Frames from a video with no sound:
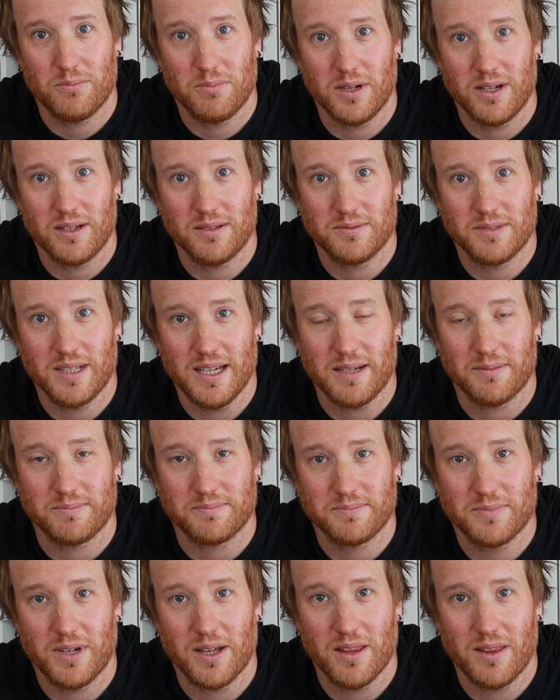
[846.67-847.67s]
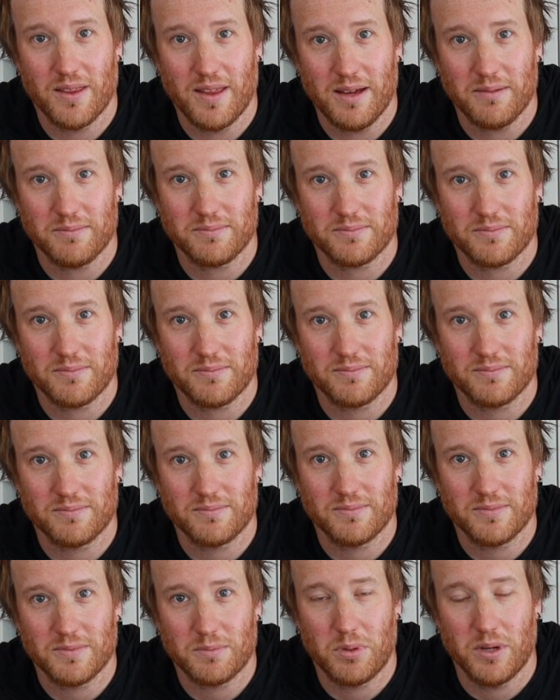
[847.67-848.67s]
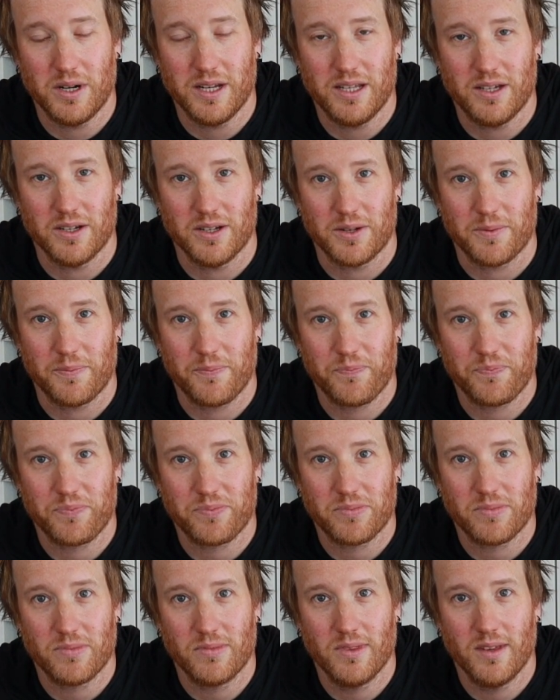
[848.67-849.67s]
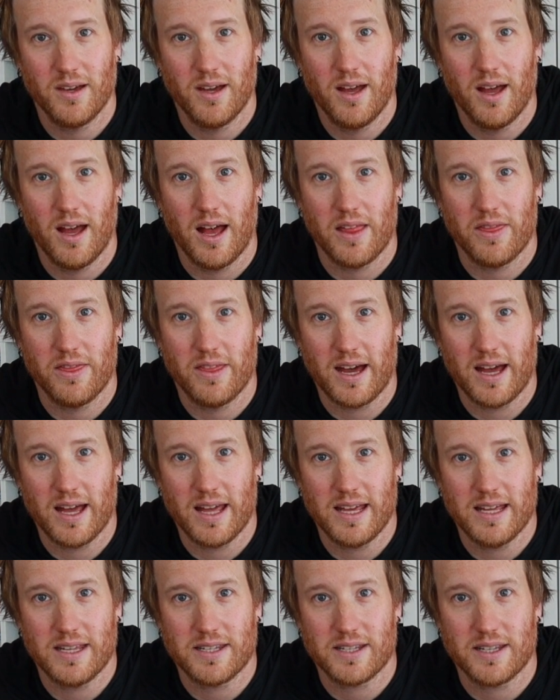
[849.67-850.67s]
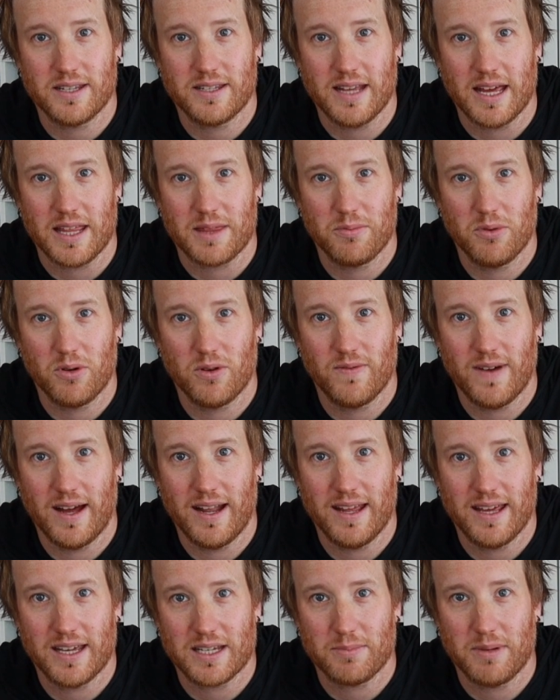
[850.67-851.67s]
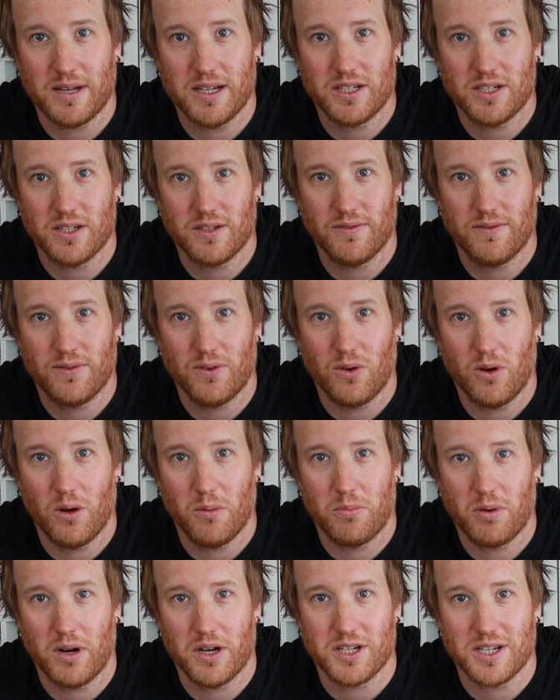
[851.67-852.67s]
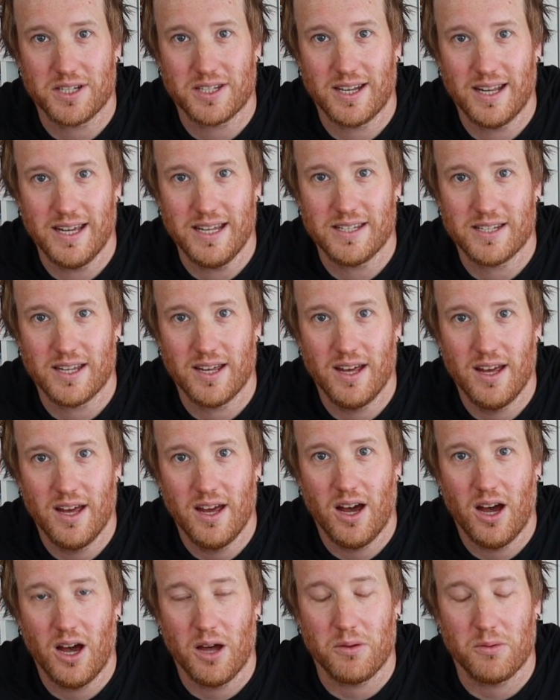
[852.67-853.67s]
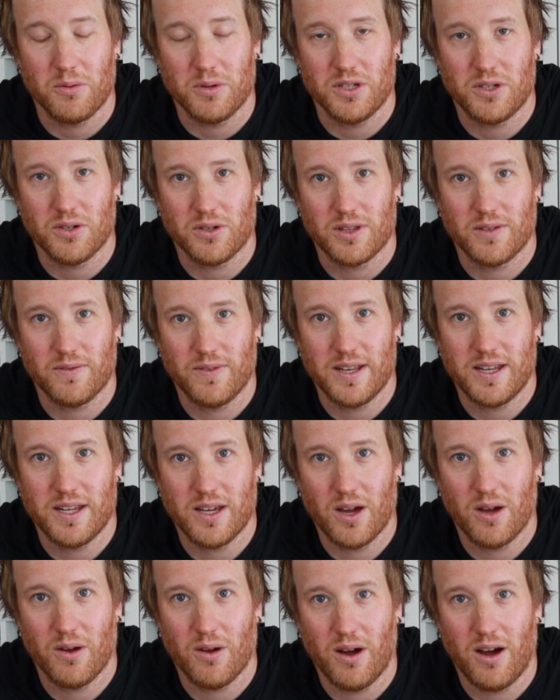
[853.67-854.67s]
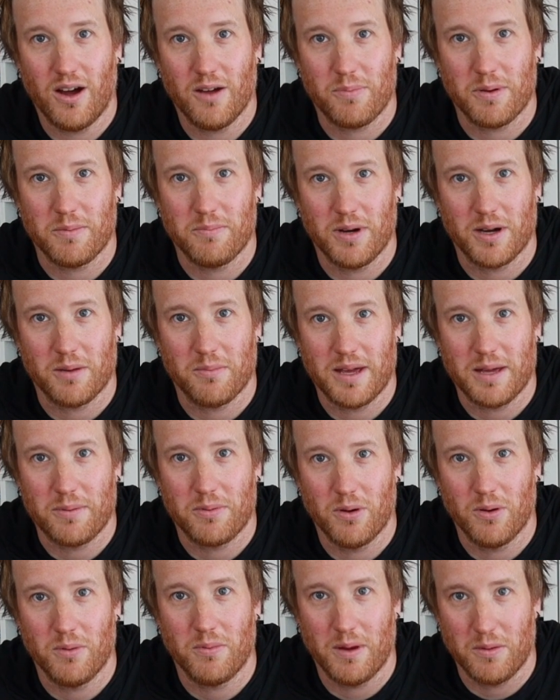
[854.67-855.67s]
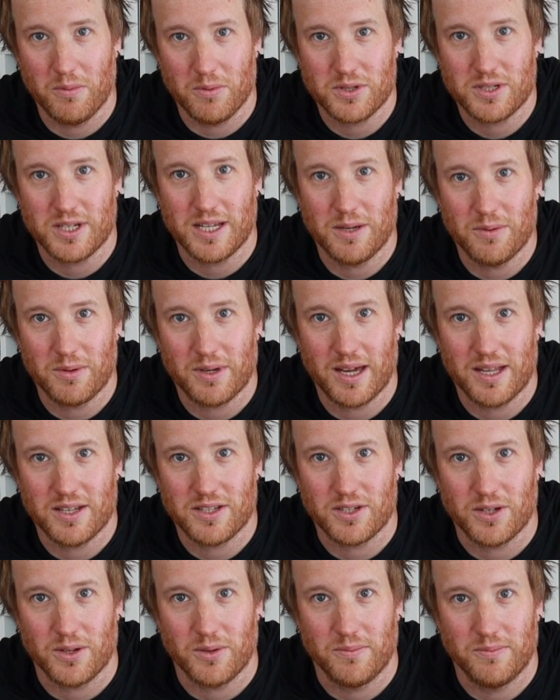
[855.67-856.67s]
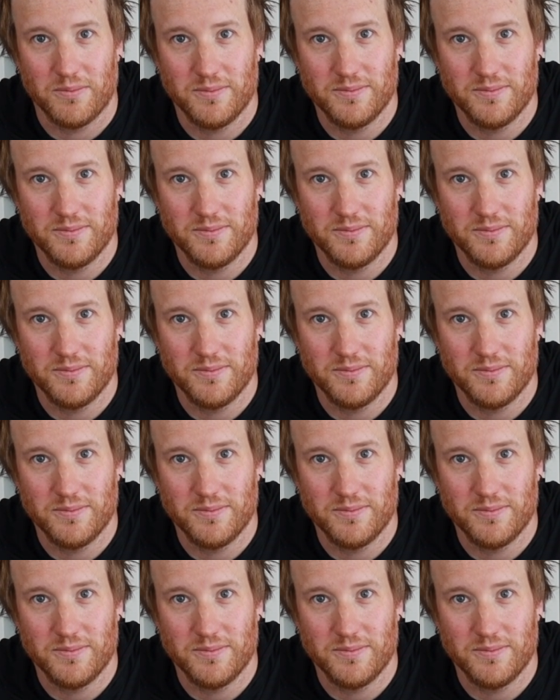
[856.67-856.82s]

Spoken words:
But yeah, other than that, pretty good. And that is Deathmaw Valley expansion for Project Elite. Hope you enjoyed the video. I've been Punk Meeple, and we'll see you again soon.